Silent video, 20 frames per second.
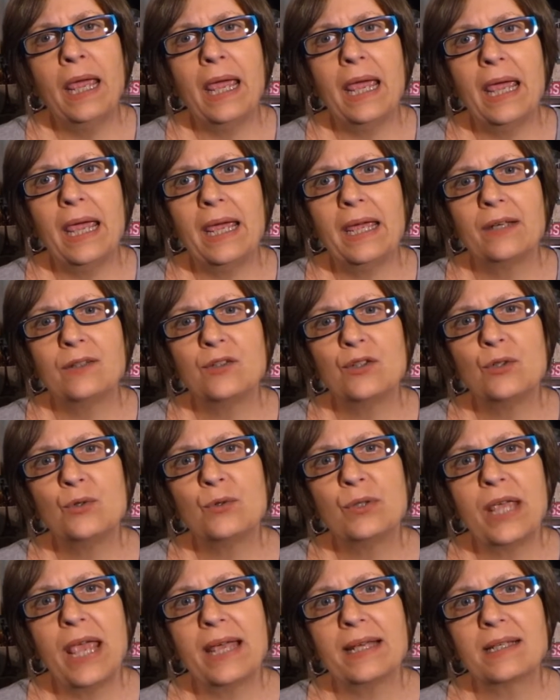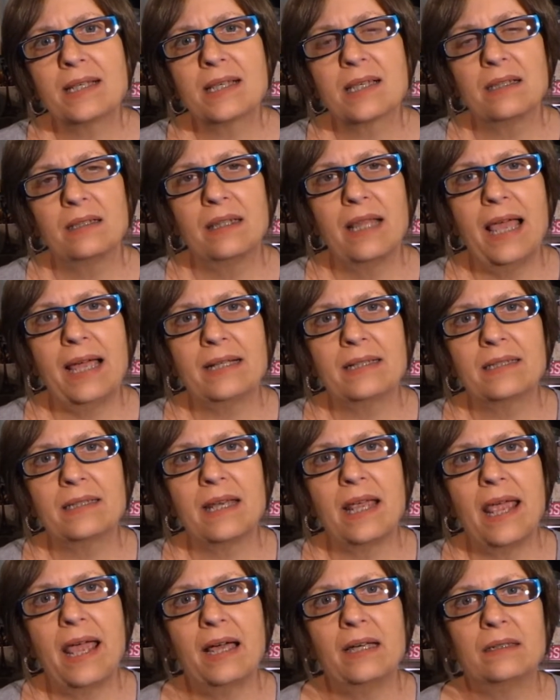and you can select
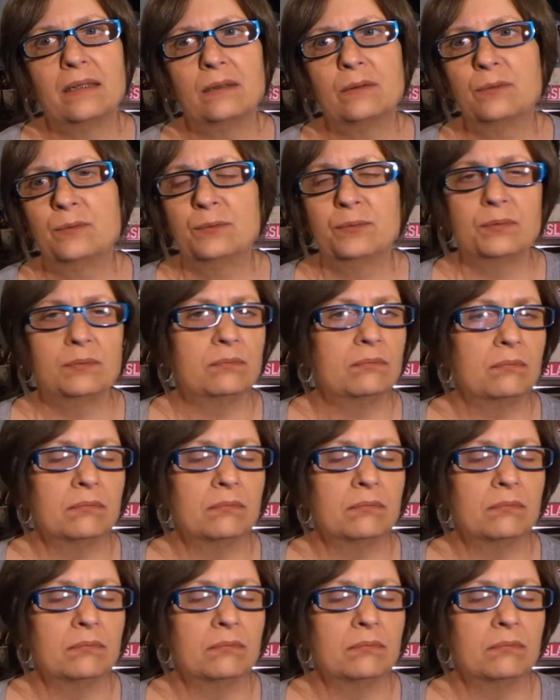out of